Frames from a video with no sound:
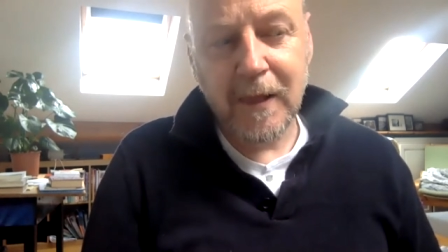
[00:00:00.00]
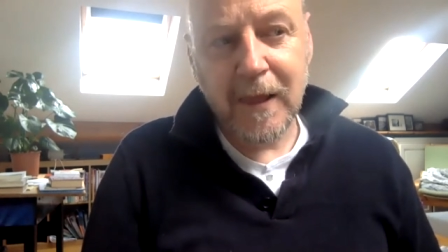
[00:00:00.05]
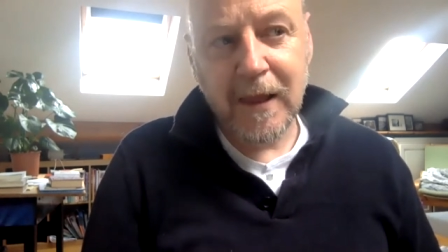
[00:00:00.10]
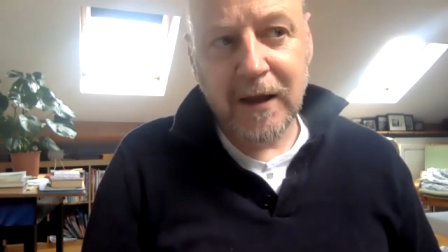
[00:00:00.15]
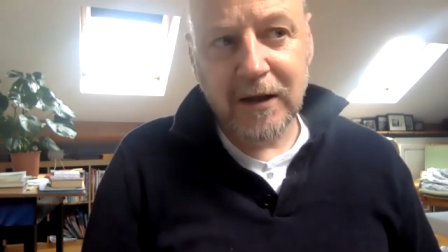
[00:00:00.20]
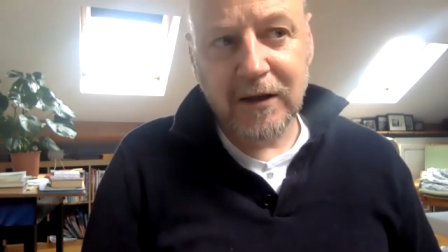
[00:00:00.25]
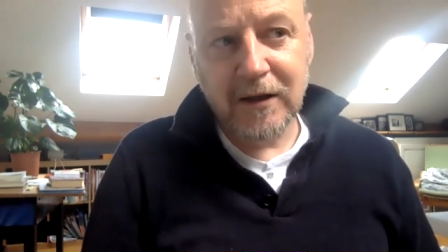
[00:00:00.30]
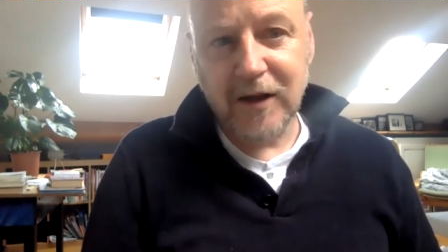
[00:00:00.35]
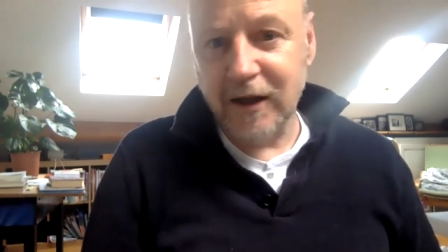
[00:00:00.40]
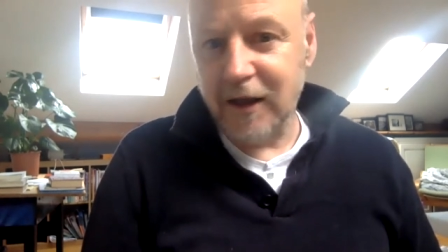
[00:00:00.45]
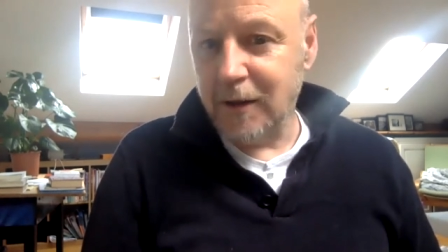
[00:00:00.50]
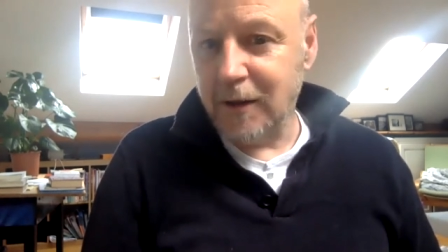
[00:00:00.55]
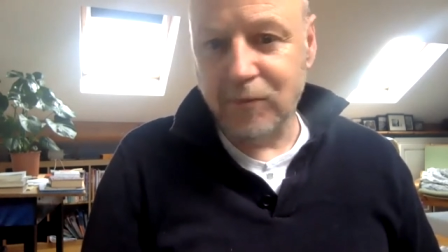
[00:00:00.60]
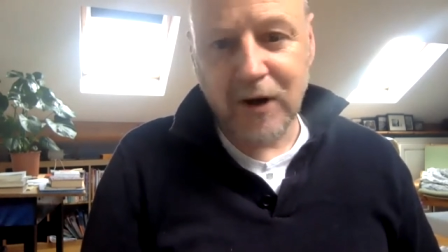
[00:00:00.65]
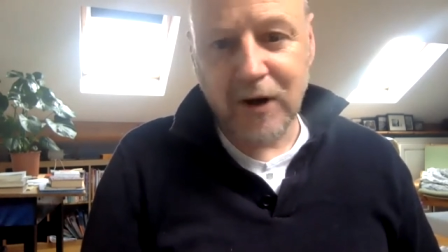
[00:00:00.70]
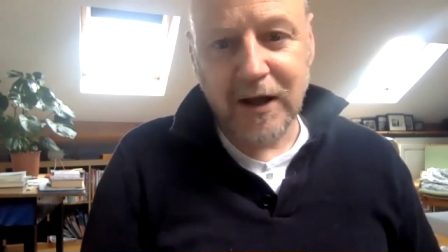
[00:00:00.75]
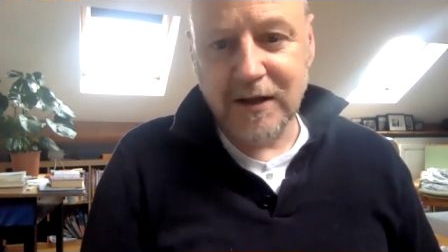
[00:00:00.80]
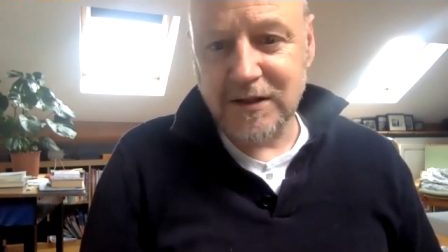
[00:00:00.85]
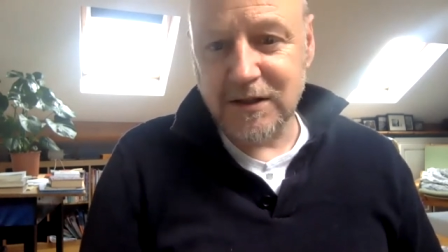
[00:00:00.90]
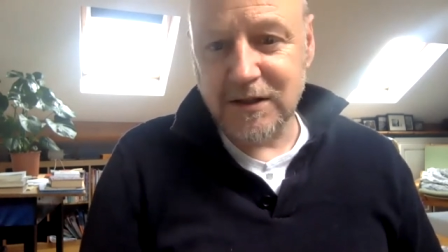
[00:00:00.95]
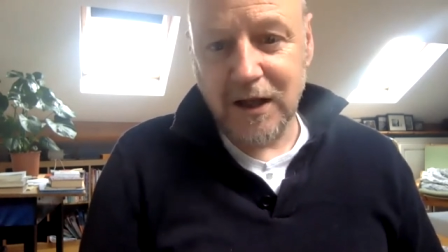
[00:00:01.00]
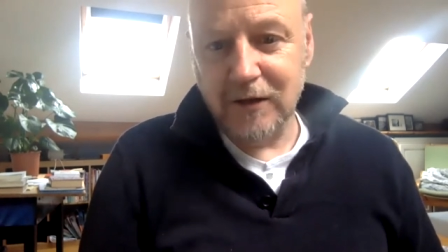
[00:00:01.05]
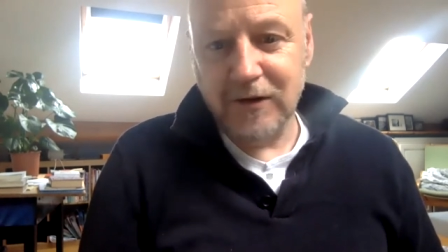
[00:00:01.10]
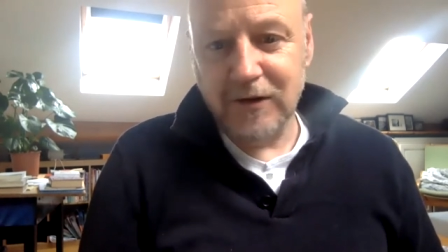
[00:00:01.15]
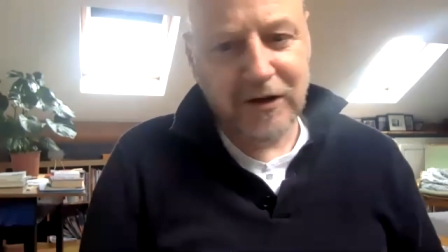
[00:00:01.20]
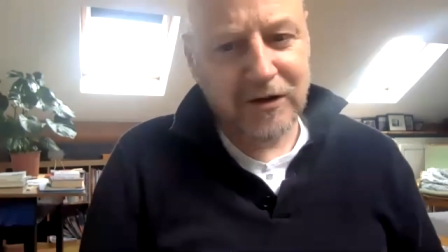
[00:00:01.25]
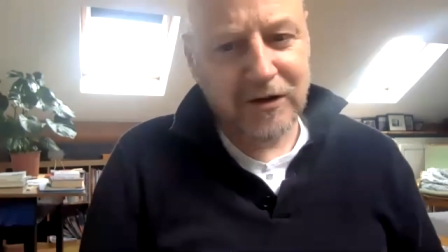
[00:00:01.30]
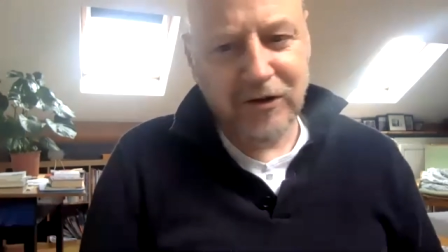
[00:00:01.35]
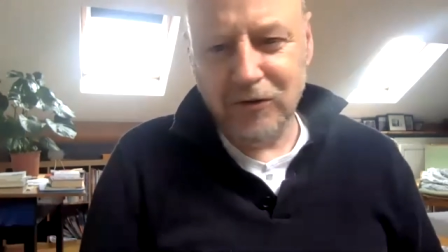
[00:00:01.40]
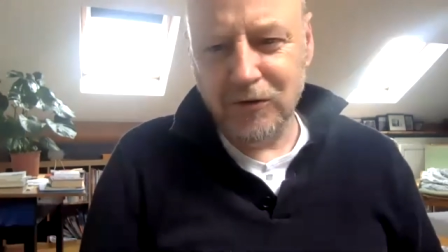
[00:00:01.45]
taking breaks. I
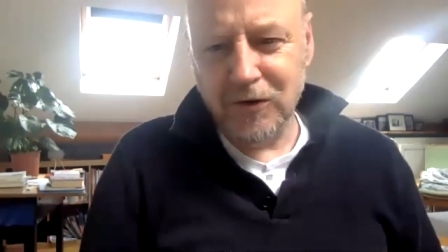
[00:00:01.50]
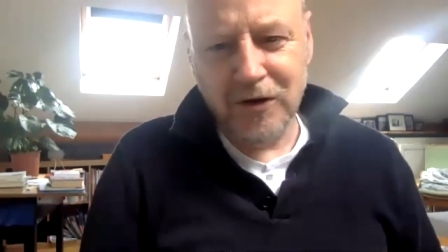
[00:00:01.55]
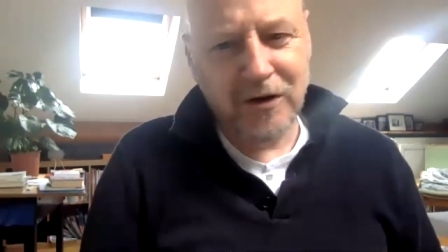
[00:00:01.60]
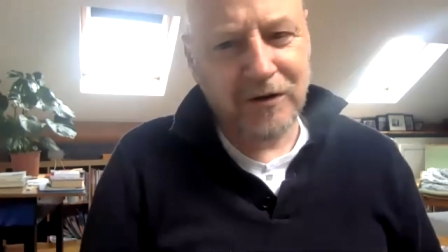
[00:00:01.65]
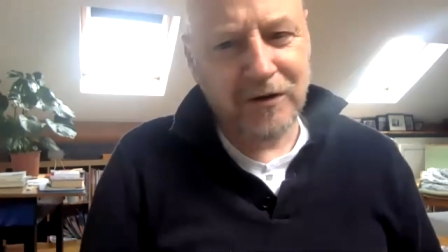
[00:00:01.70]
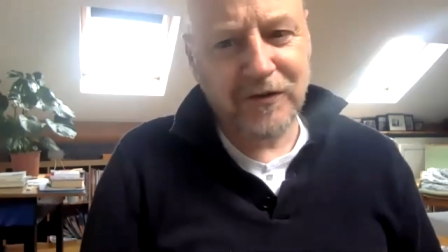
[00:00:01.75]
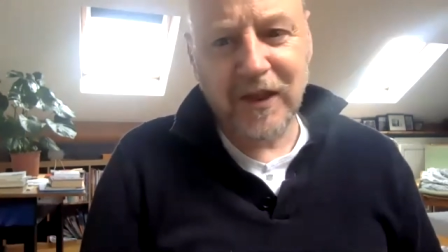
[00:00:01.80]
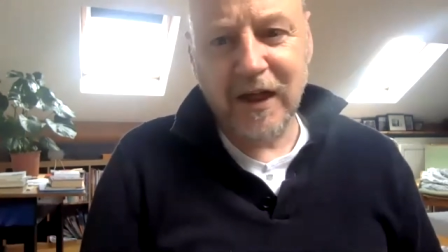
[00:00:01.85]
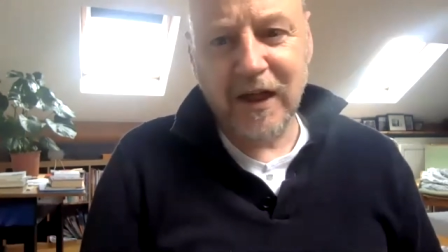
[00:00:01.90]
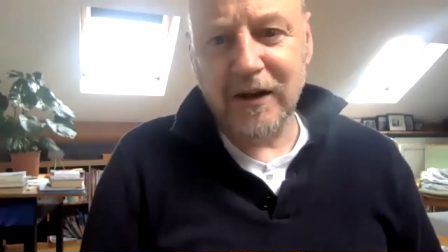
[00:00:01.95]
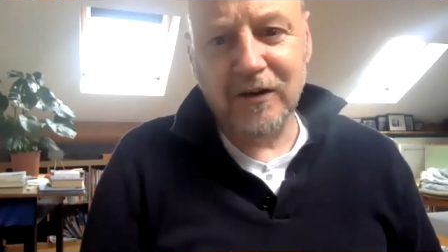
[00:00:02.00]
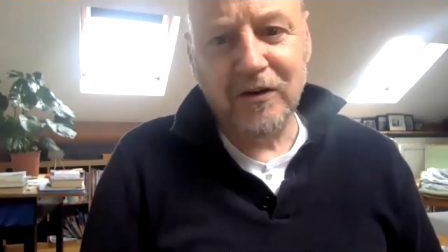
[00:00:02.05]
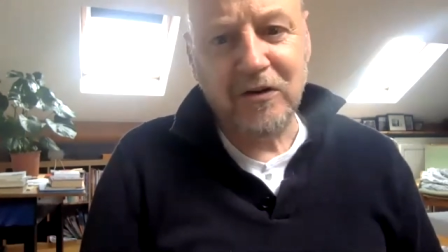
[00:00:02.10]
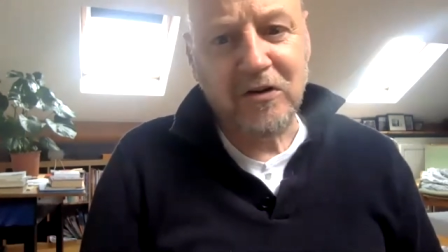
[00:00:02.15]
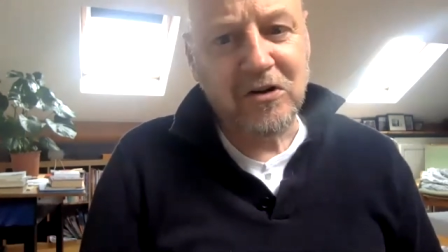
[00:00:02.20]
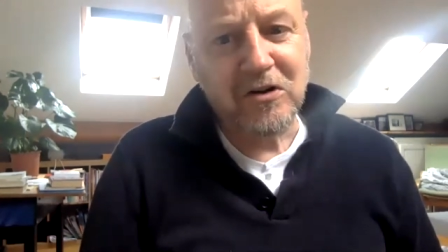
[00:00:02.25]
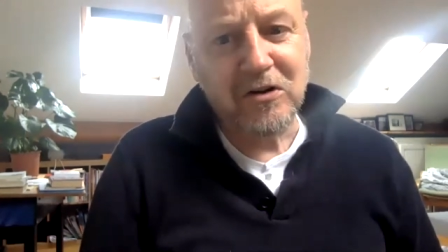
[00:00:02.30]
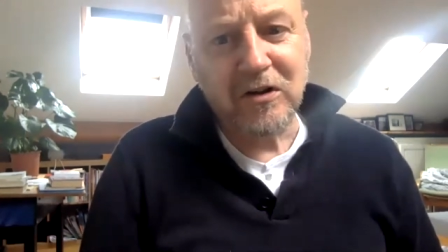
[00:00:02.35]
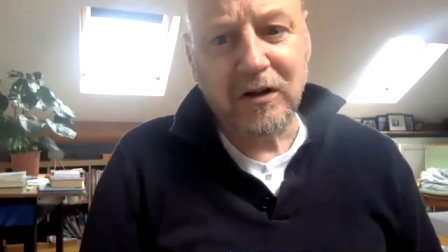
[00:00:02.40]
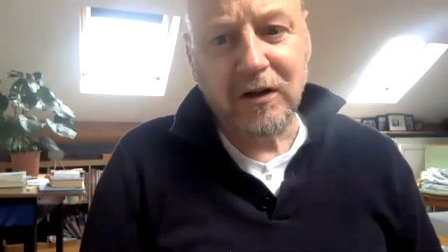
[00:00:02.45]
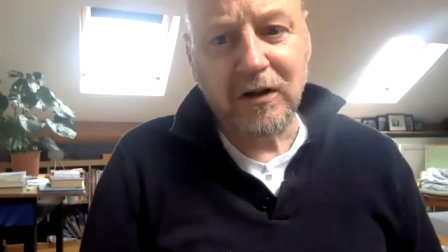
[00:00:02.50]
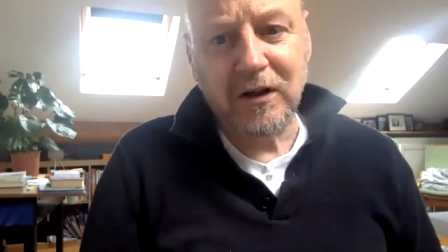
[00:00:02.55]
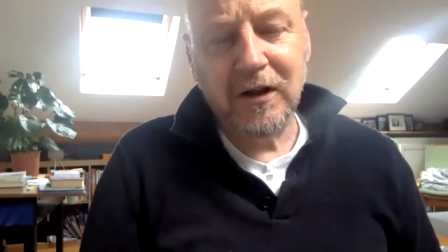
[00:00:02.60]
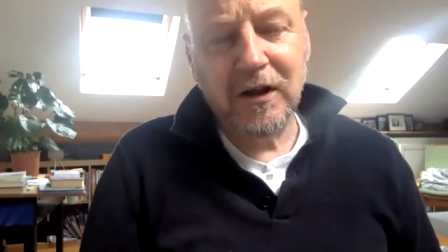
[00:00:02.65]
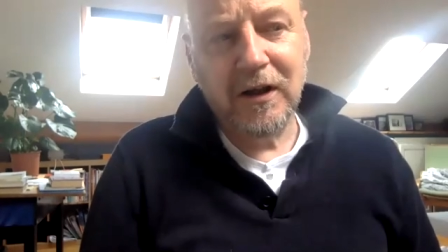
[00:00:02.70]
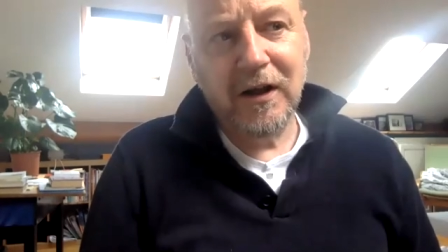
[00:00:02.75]
didn't do enough of that at all.